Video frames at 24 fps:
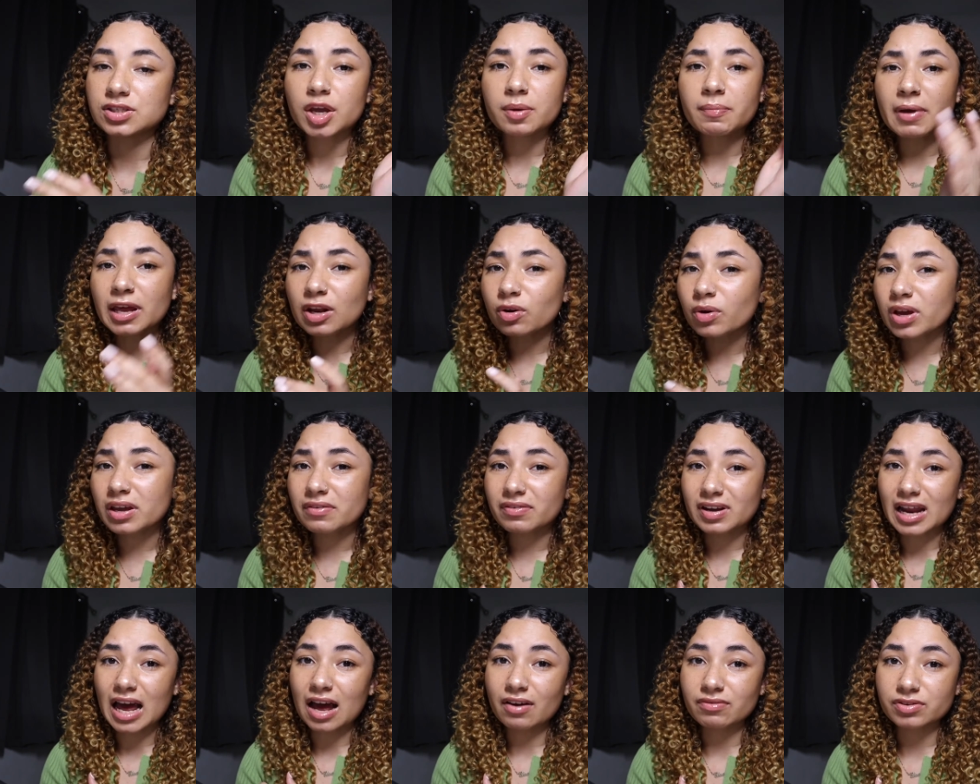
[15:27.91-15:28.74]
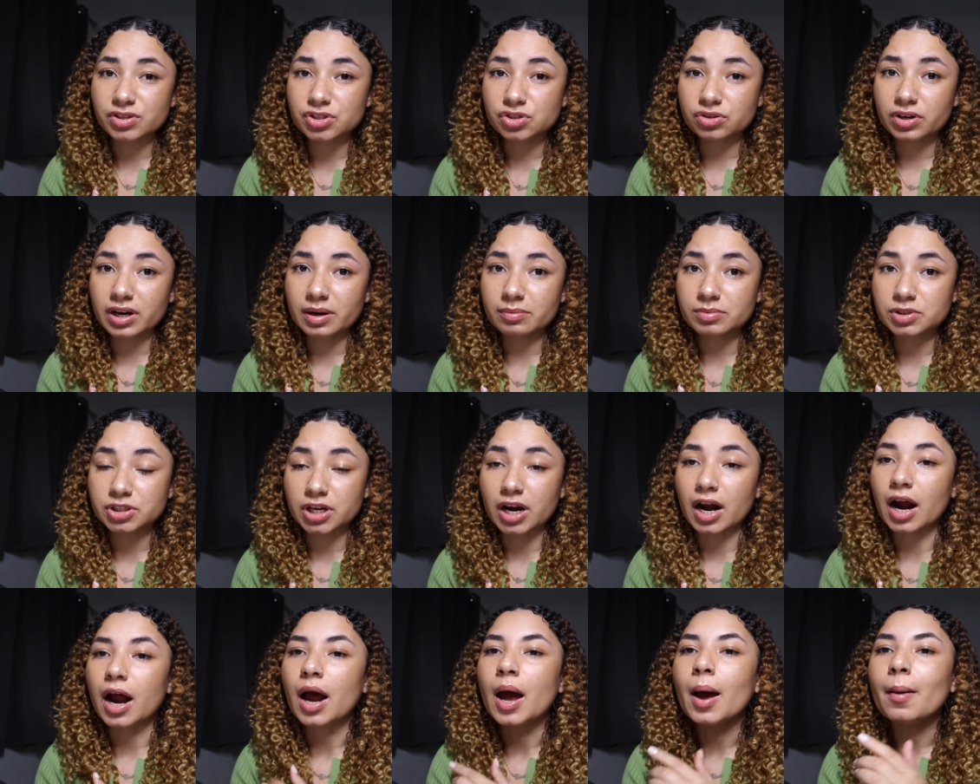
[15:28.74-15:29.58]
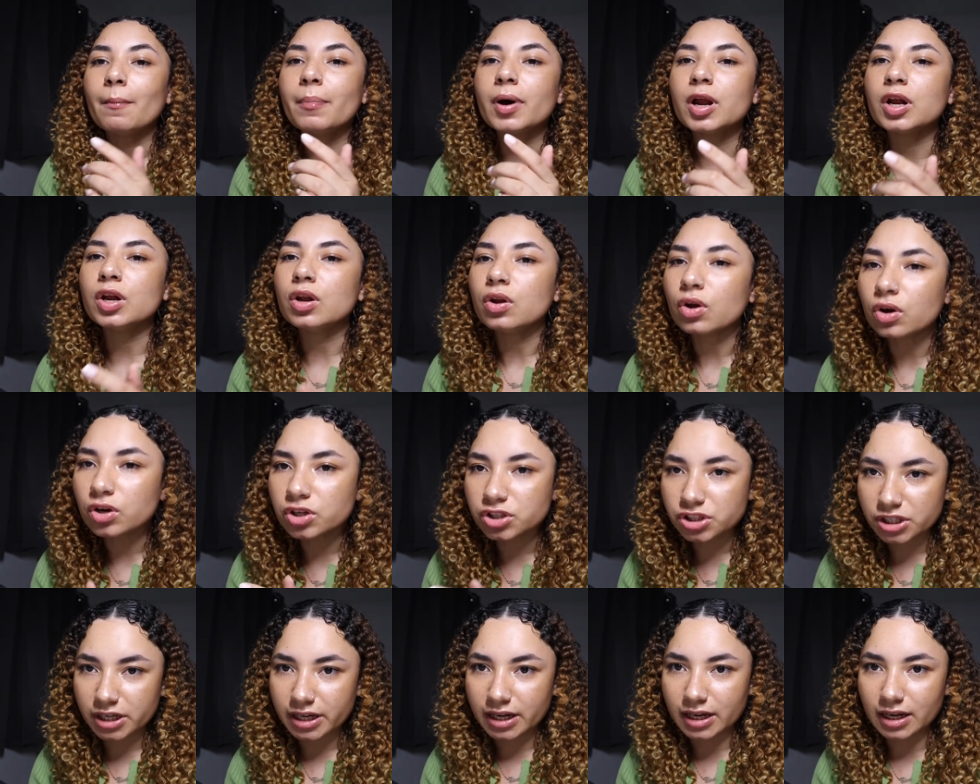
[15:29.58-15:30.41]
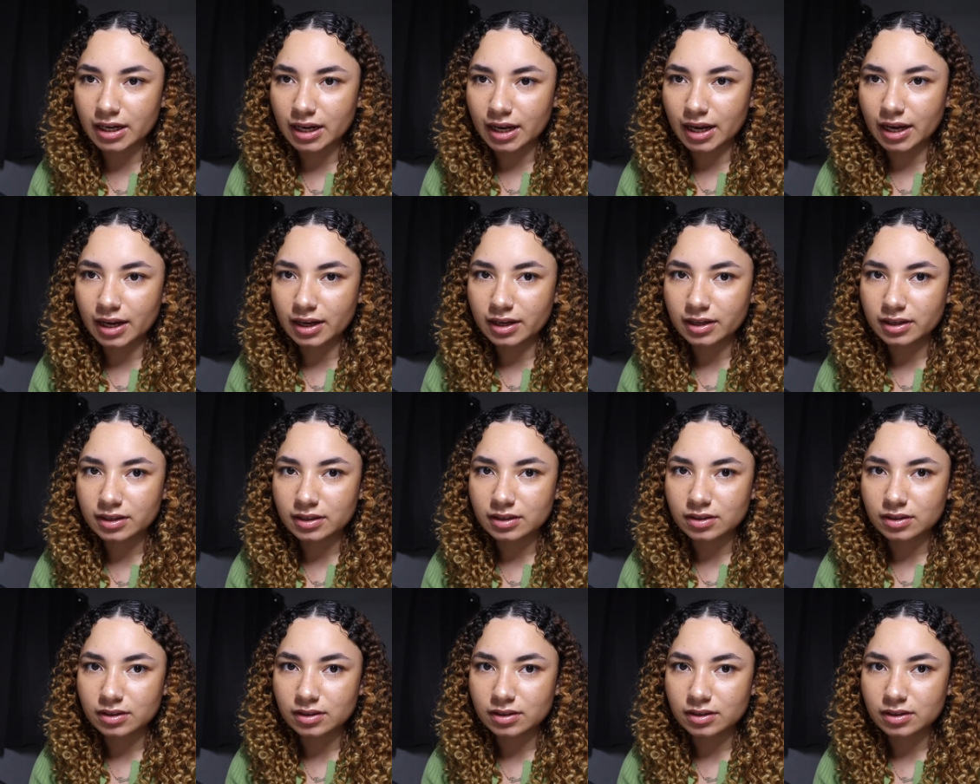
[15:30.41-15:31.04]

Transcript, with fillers: You may not even have a scripture, but logically,